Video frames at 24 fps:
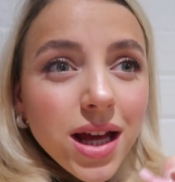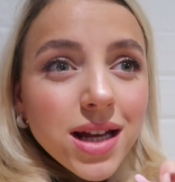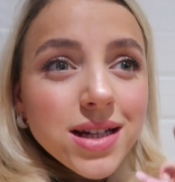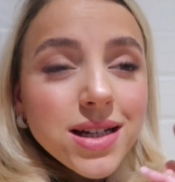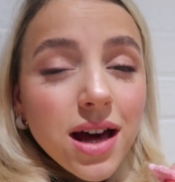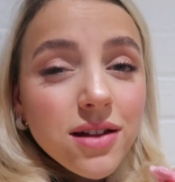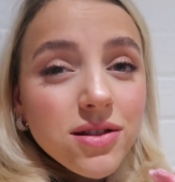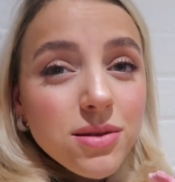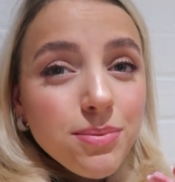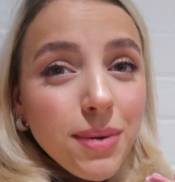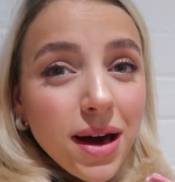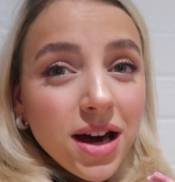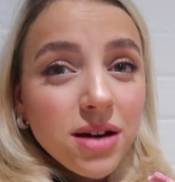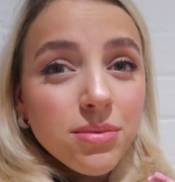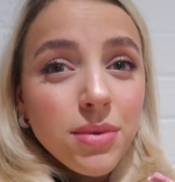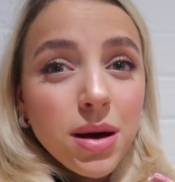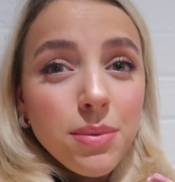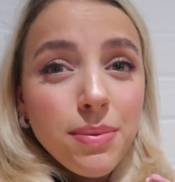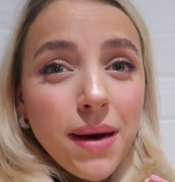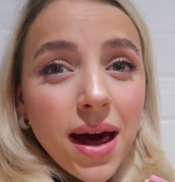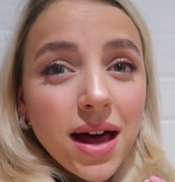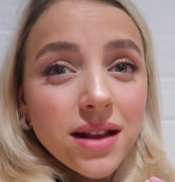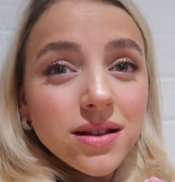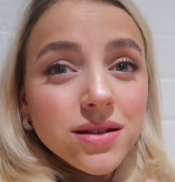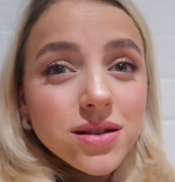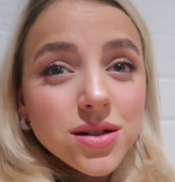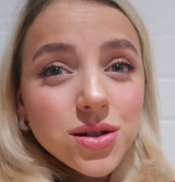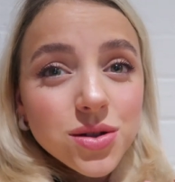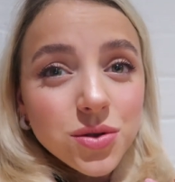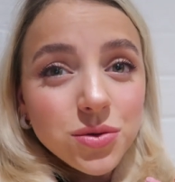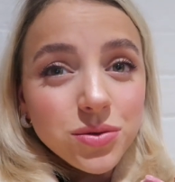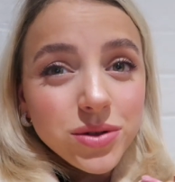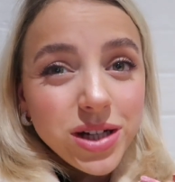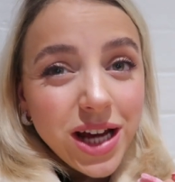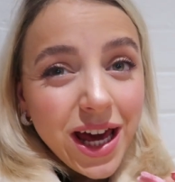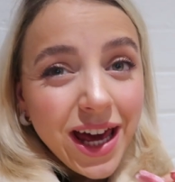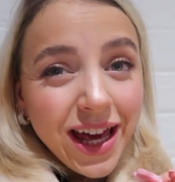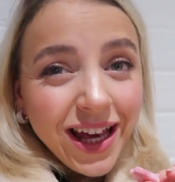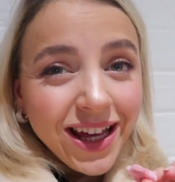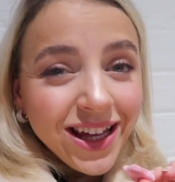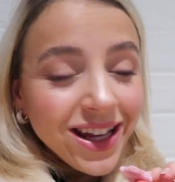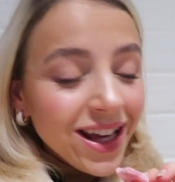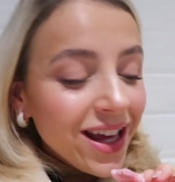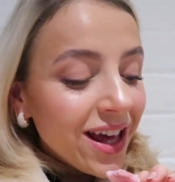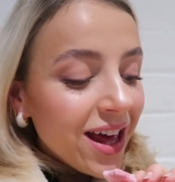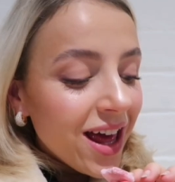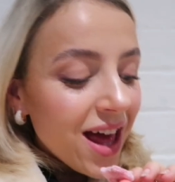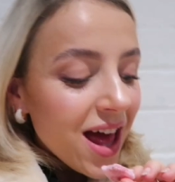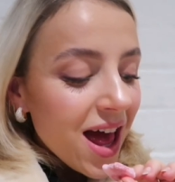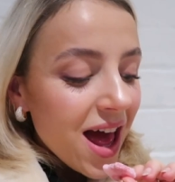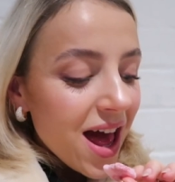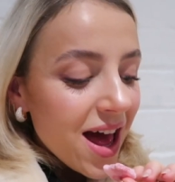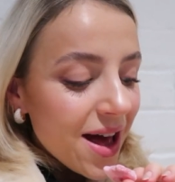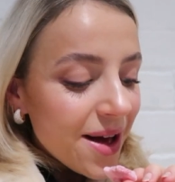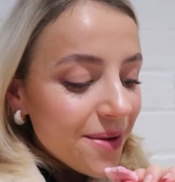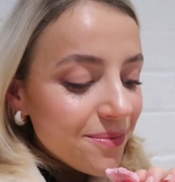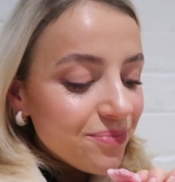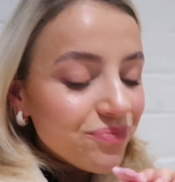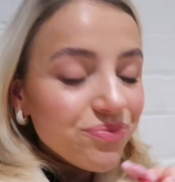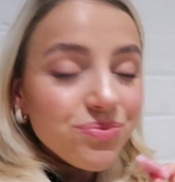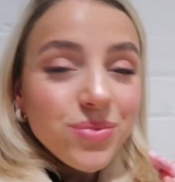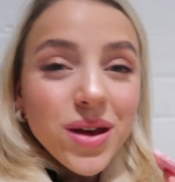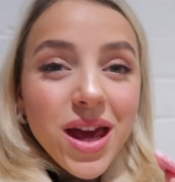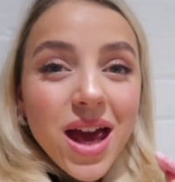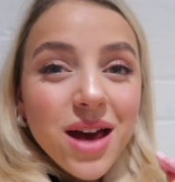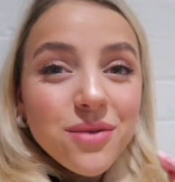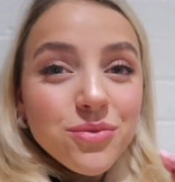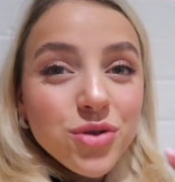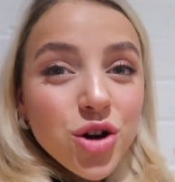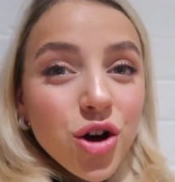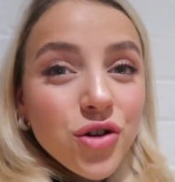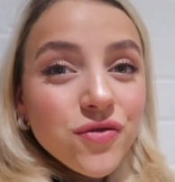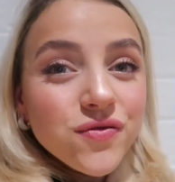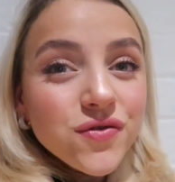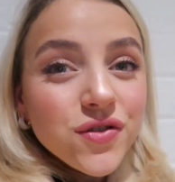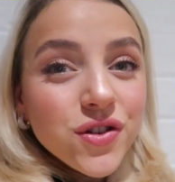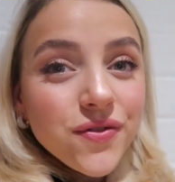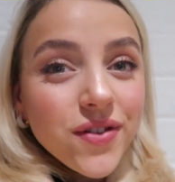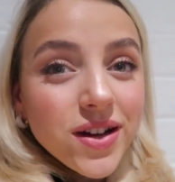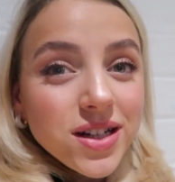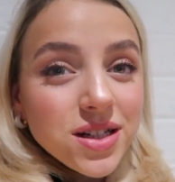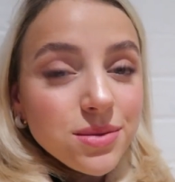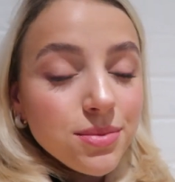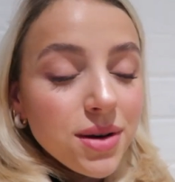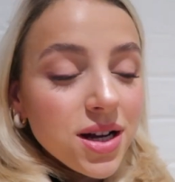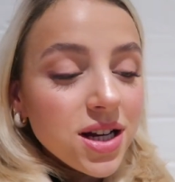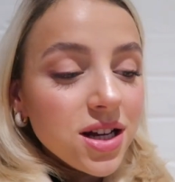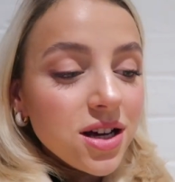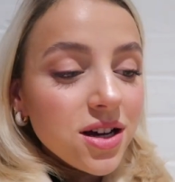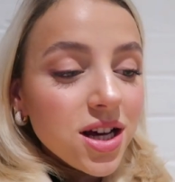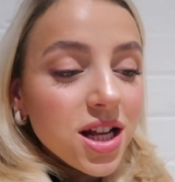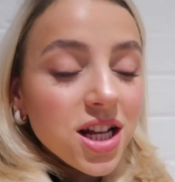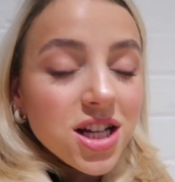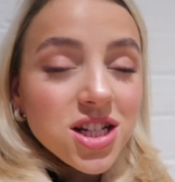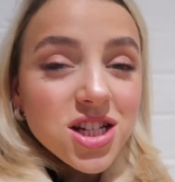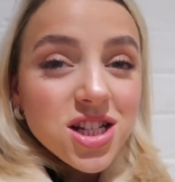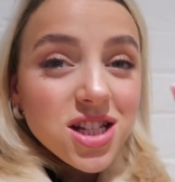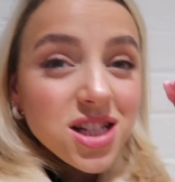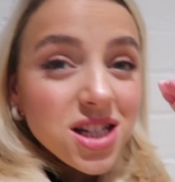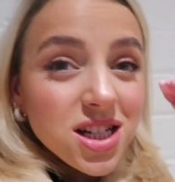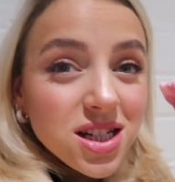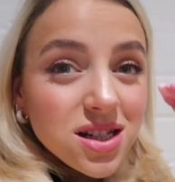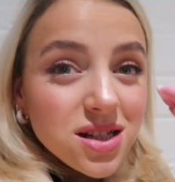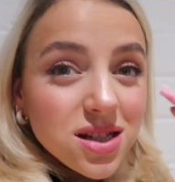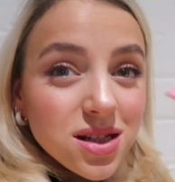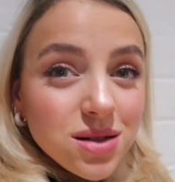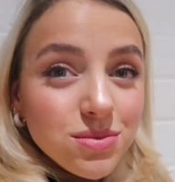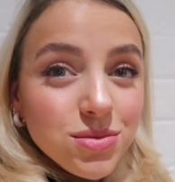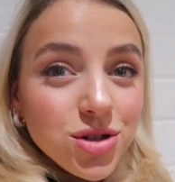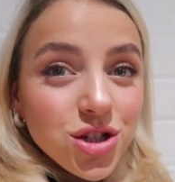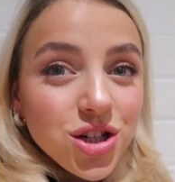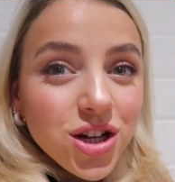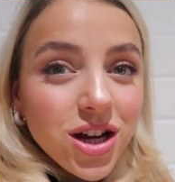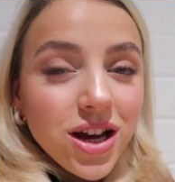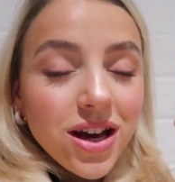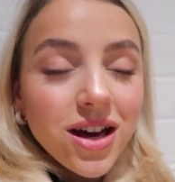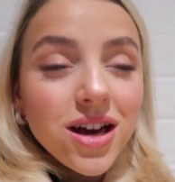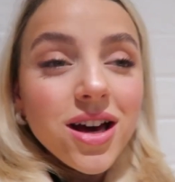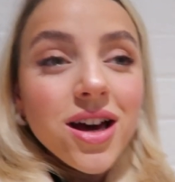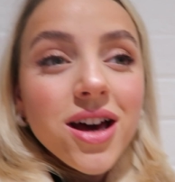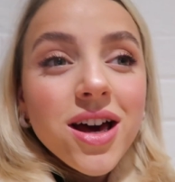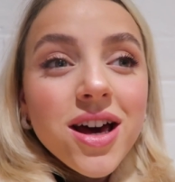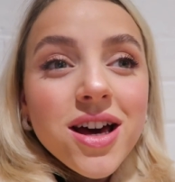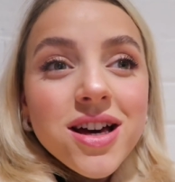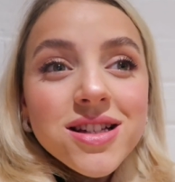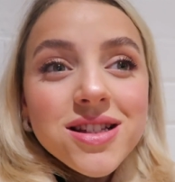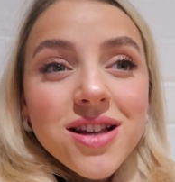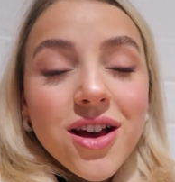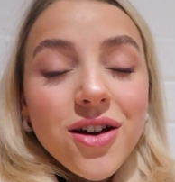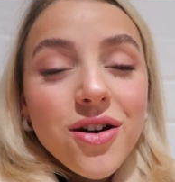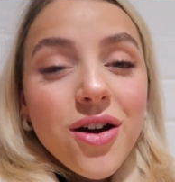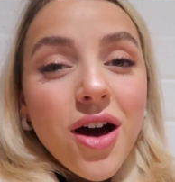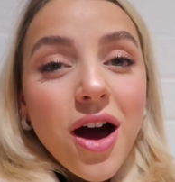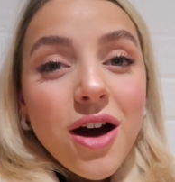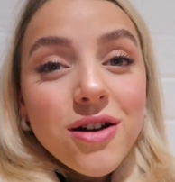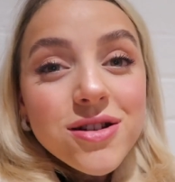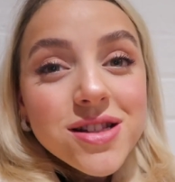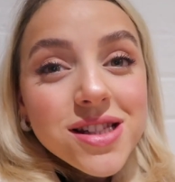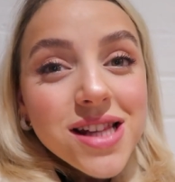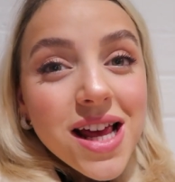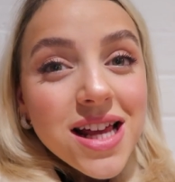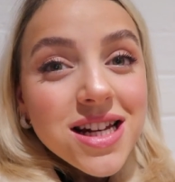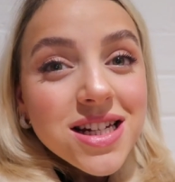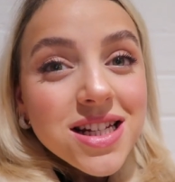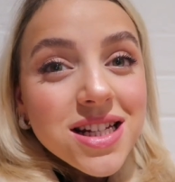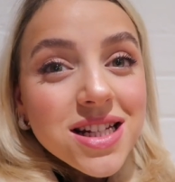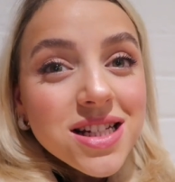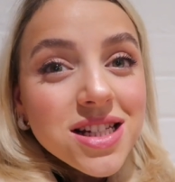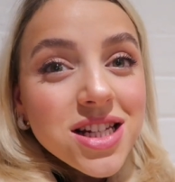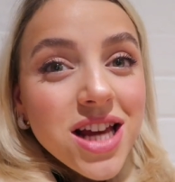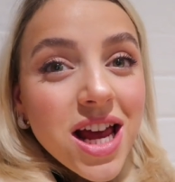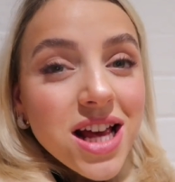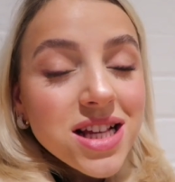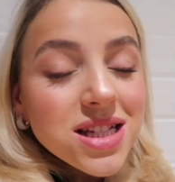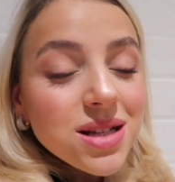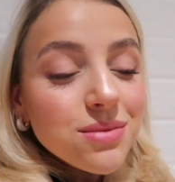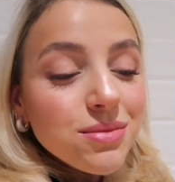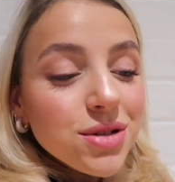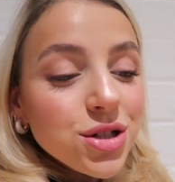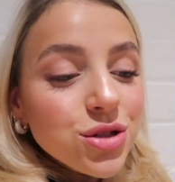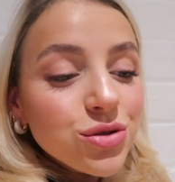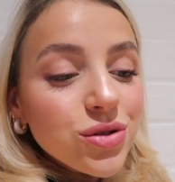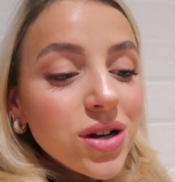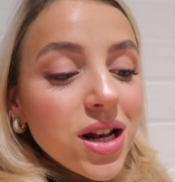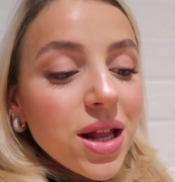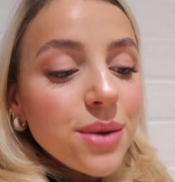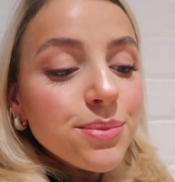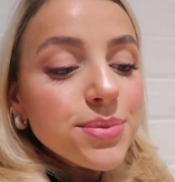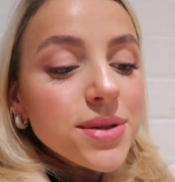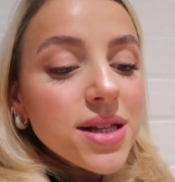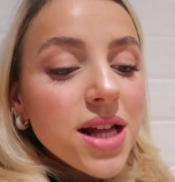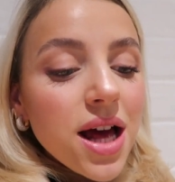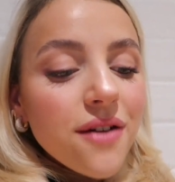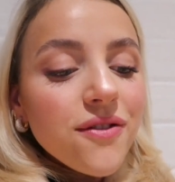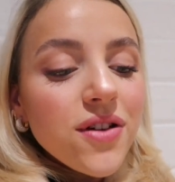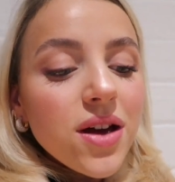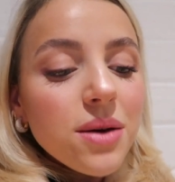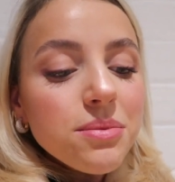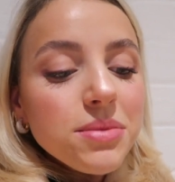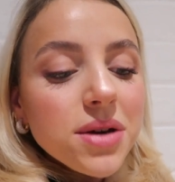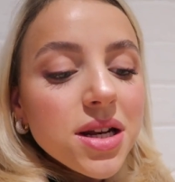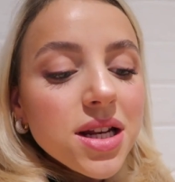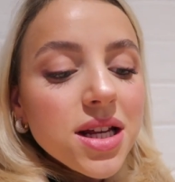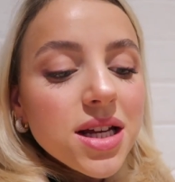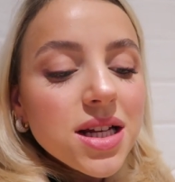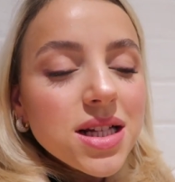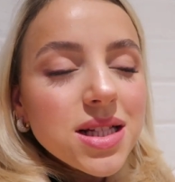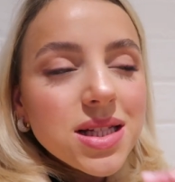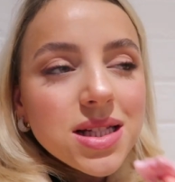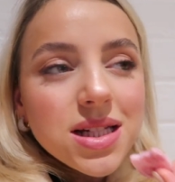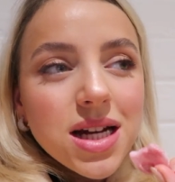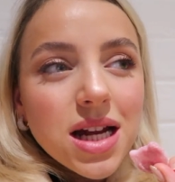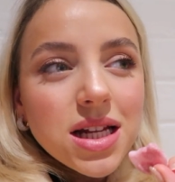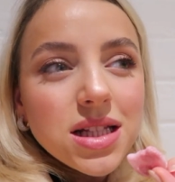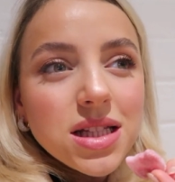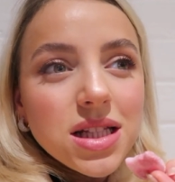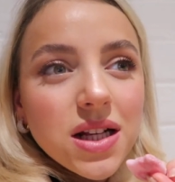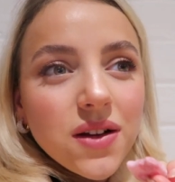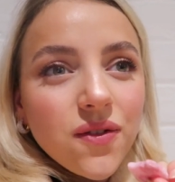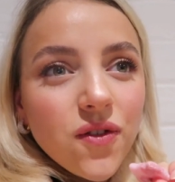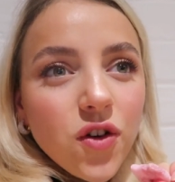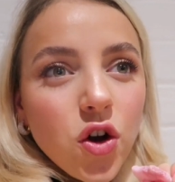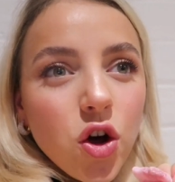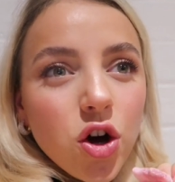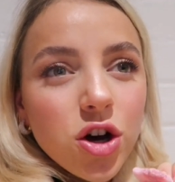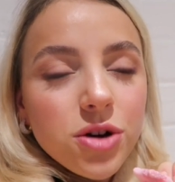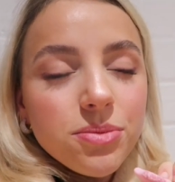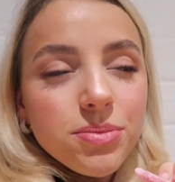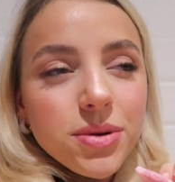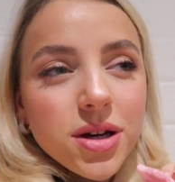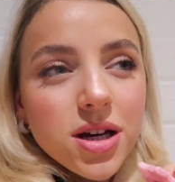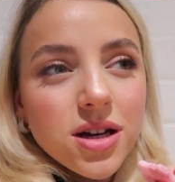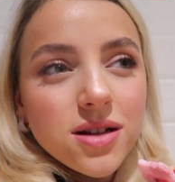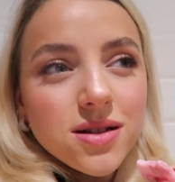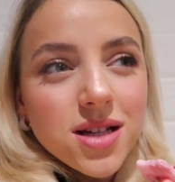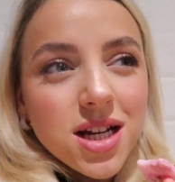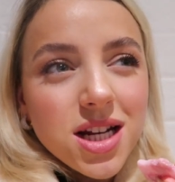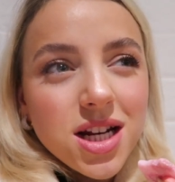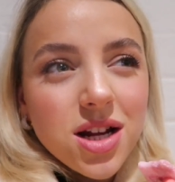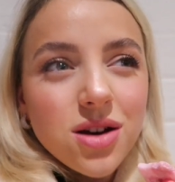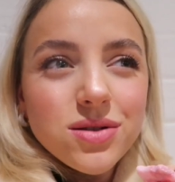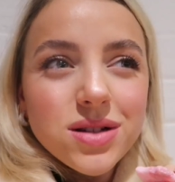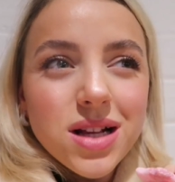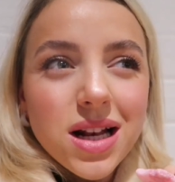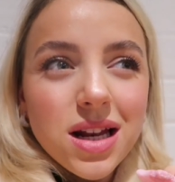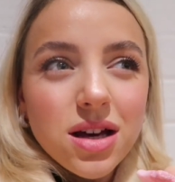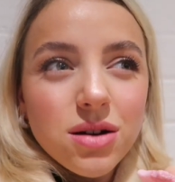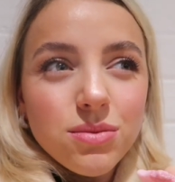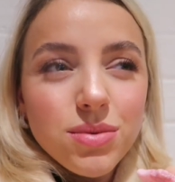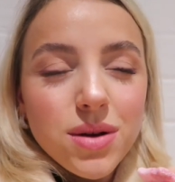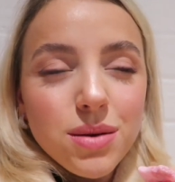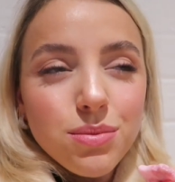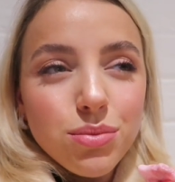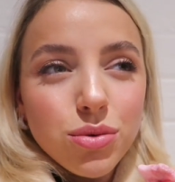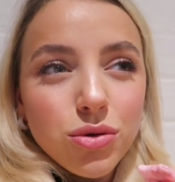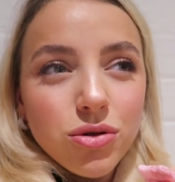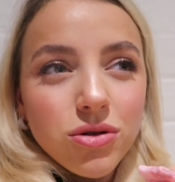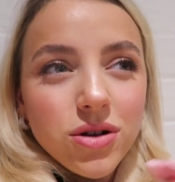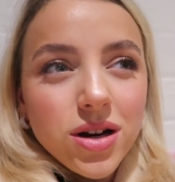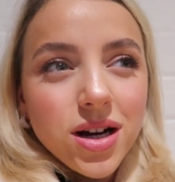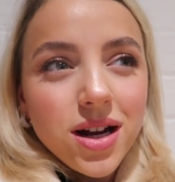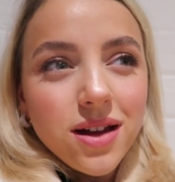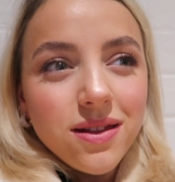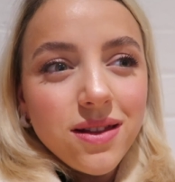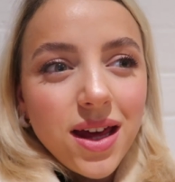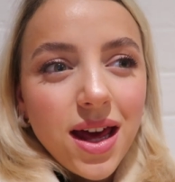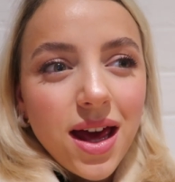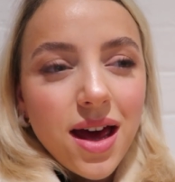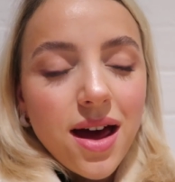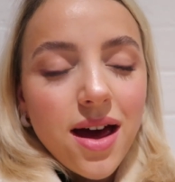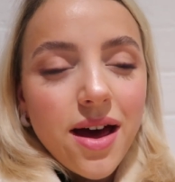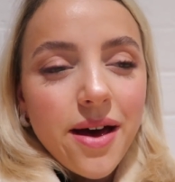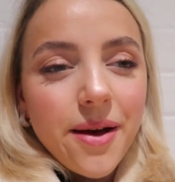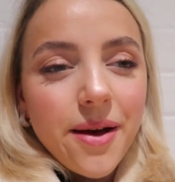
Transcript: down the back of my pants all day. But yeah, we're off to Fato Amano and I just needed some sugar. So I'll share some little clips there. I think I'm going to extend this vlog because I know it was a little bit boring at the